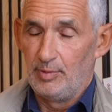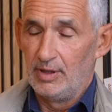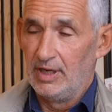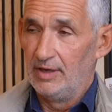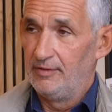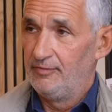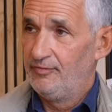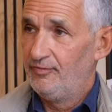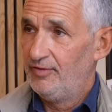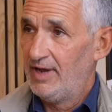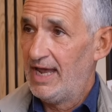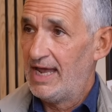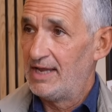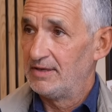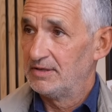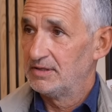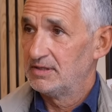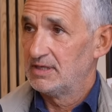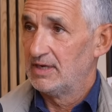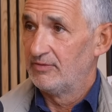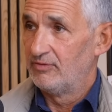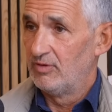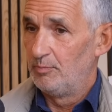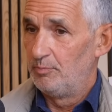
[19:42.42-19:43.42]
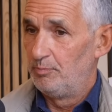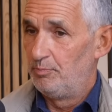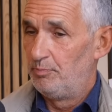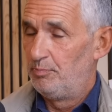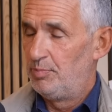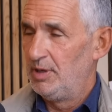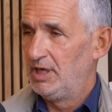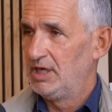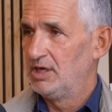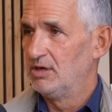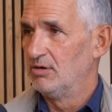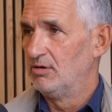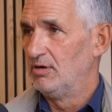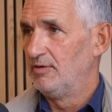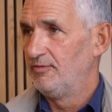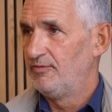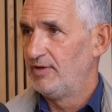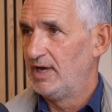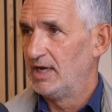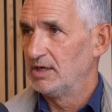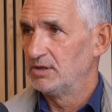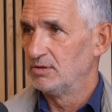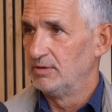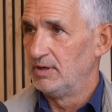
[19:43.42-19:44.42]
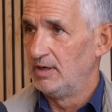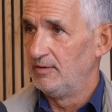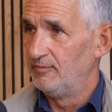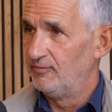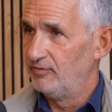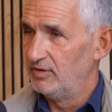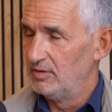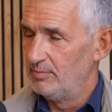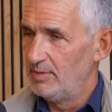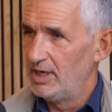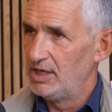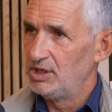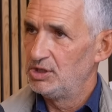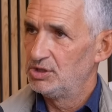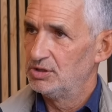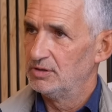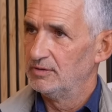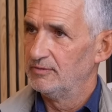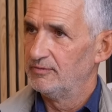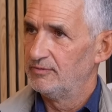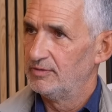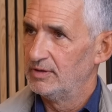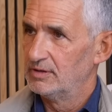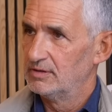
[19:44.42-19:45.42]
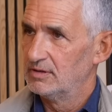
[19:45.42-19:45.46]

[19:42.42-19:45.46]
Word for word: blood fats have a bigger effect on inflammation, for